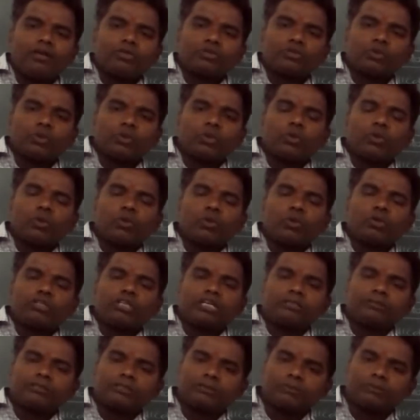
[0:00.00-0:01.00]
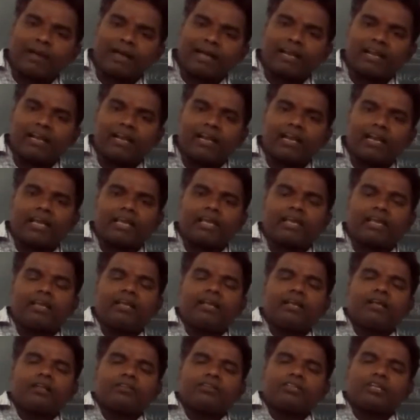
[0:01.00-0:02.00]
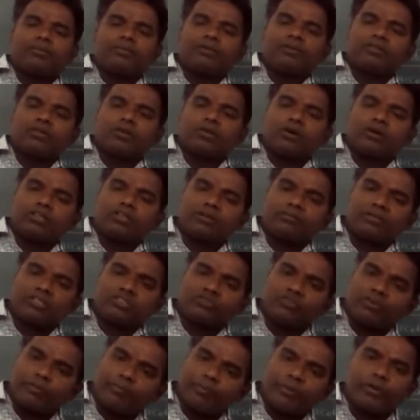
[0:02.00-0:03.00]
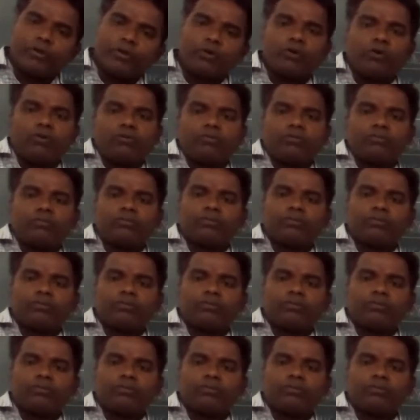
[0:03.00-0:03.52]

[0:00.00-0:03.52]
So that is like that means Vibrio,